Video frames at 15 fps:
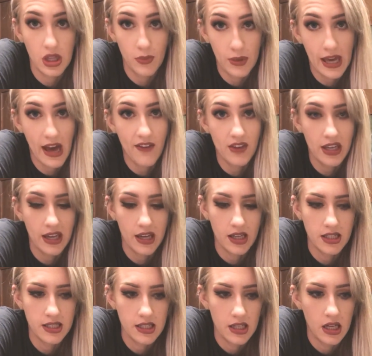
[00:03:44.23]
that we have at
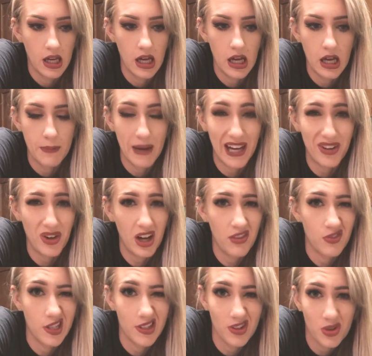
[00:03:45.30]
hand. I don't have
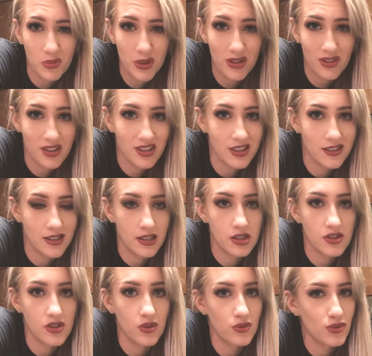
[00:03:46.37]
regular milk because I
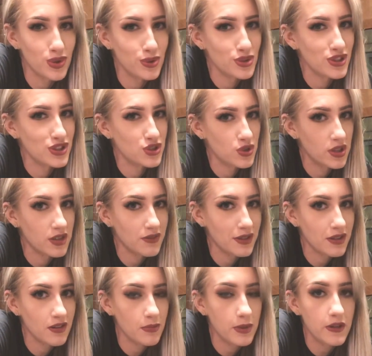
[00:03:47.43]
just don't usually drink
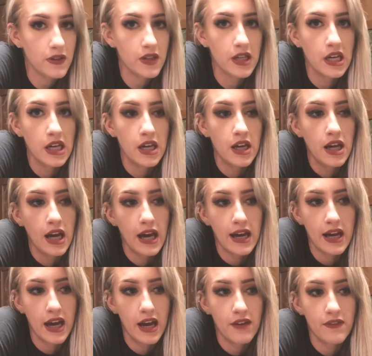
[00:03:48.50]
regular milk. I
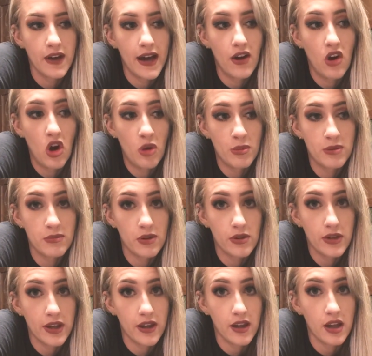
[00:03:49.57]
have almond
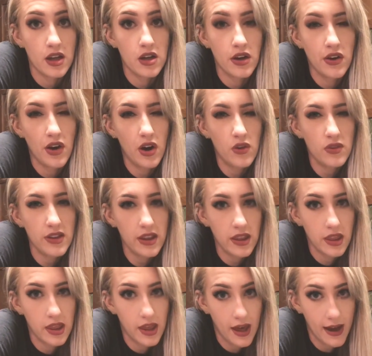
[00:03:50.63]
milk. Not only
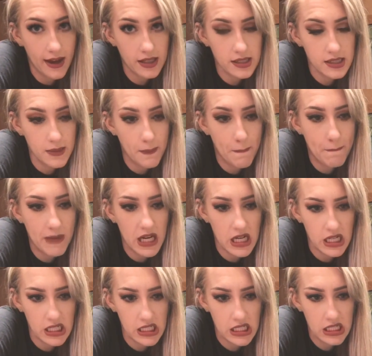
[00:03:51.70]
that,
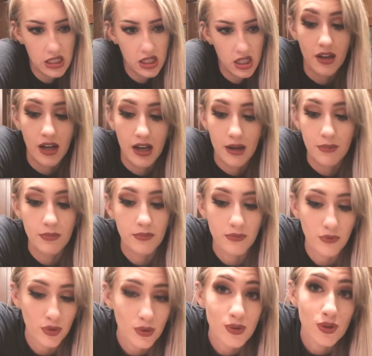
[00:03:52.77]
but
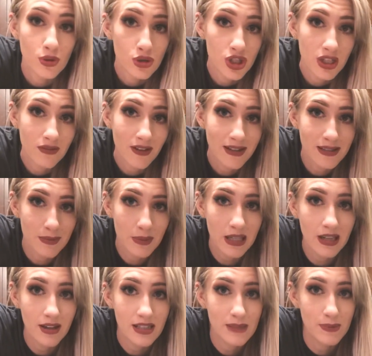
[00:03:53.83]
fruit sushi
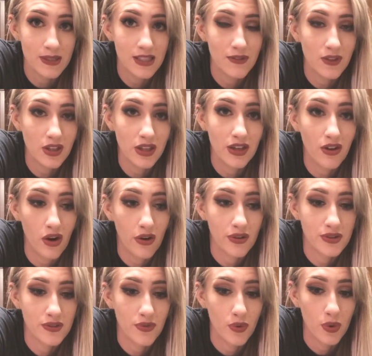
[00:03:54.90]
recipe specifically
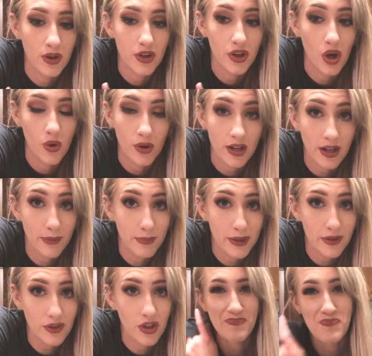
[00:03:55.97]
calls for coconut
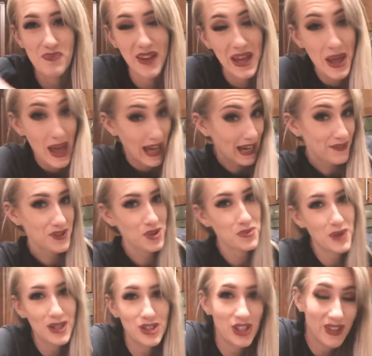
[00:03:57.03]
milk. After
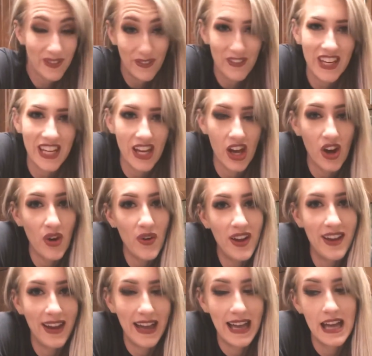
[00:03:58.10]
watching the video,
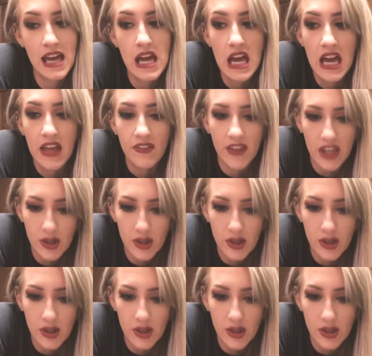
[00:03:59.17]
they